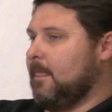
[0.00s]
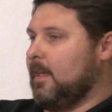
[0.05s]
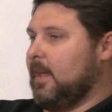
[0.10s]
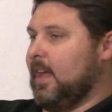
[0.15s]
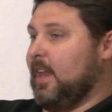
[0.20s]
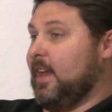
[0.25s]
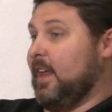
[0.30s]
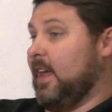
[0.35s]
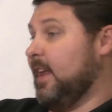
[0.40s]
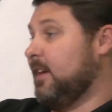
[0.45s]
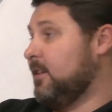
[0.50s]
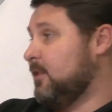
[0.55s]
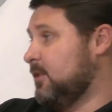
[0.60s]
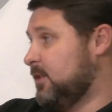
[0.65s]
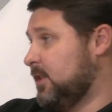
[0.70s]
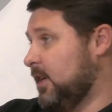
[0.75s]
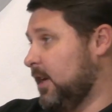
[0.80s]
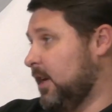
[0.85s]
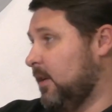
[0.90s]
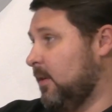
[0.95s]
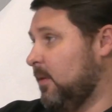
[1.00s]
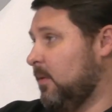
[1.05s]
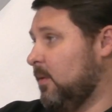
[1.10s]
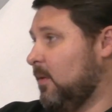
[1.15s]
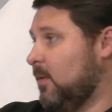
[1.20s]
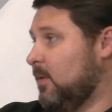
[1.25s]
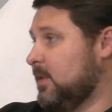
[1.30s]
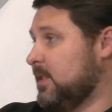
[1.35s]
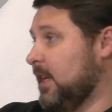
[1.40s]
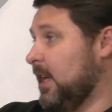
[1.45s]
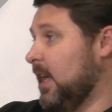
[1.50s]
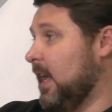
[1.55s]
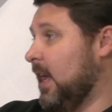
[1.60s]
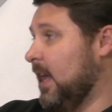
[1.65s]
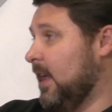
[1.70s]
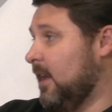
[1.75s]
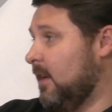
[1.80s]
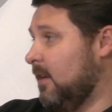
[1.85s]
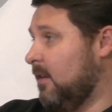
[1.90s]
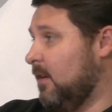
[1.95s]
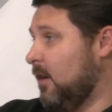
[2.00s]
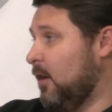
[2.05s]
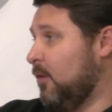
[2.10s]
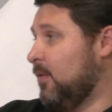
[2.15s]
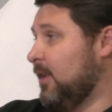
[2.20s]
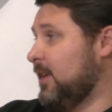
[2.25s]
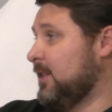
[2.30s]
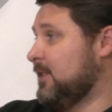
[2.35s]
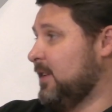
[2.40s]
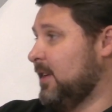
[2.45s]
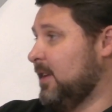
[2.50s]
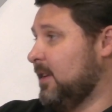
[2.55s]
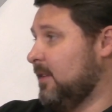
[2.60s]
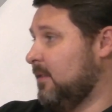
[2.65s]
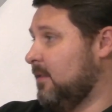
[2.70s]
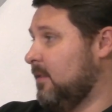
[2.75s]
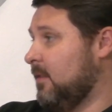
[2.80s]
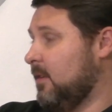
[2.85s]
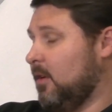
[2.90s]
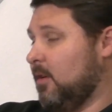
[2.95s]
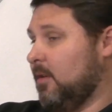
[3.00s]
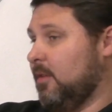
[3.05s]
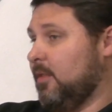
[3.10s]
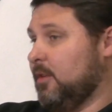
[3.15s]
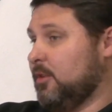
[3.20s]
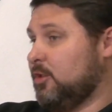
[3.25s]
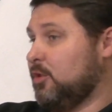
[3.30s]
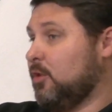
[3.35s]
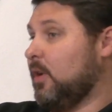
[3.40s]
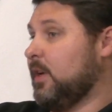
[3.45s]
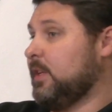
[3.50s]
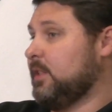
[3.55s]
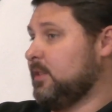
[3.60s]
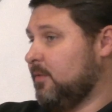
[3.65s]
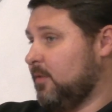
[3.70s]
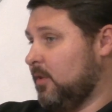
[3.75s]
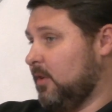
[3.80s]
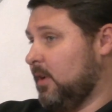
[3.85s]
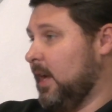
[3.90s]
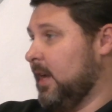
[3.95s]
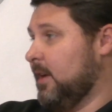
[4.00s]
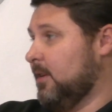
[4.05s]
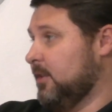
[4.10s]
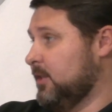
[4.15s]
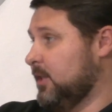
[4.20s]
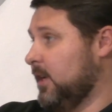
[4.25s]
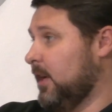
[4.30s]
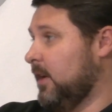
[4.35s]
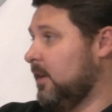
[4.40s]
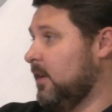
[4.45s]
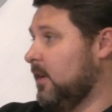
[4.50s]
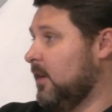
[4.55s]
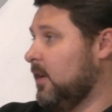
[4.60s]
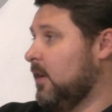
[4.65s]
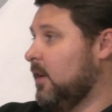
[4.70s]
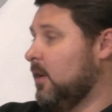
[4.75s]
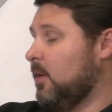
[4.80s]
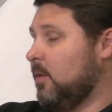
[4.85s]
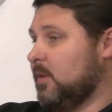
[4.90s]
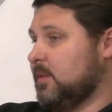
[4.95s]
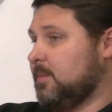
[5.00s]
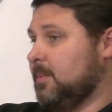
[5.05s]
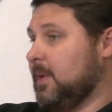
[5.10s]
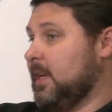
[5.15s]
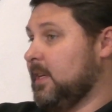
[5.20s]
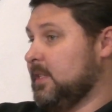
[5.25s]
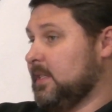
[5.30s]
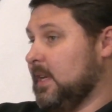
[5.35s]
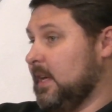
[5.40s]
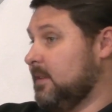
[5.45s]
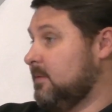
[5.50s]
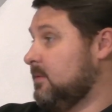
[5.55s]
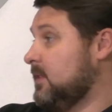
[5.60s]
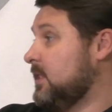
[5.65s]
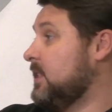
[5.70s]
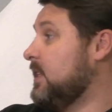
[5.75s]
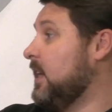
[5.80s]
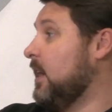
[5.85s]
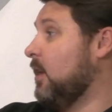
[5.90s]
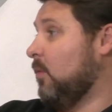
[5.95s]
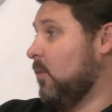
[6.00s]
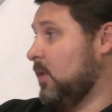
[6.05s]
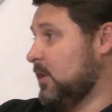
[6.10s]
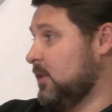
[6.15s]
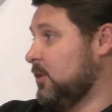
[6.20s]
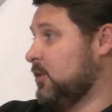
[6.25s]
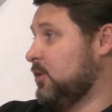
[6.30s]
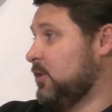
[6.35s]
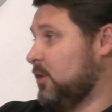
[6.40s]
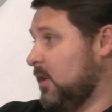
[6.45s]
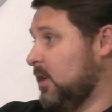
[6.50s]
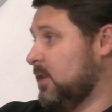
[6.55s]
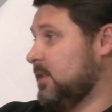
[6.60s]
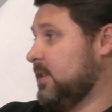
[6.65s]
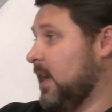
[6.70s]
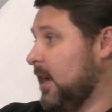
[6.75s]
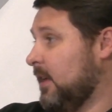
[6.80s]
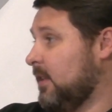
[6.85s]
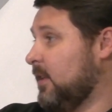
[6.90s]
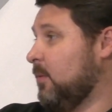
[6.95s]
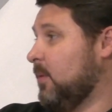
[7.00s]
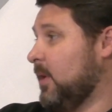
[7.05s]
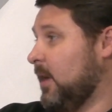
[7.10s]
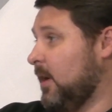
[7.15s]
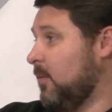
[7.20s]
And energy was, again, a reason, or the choice for energy was because I still wasn't sure exactly what I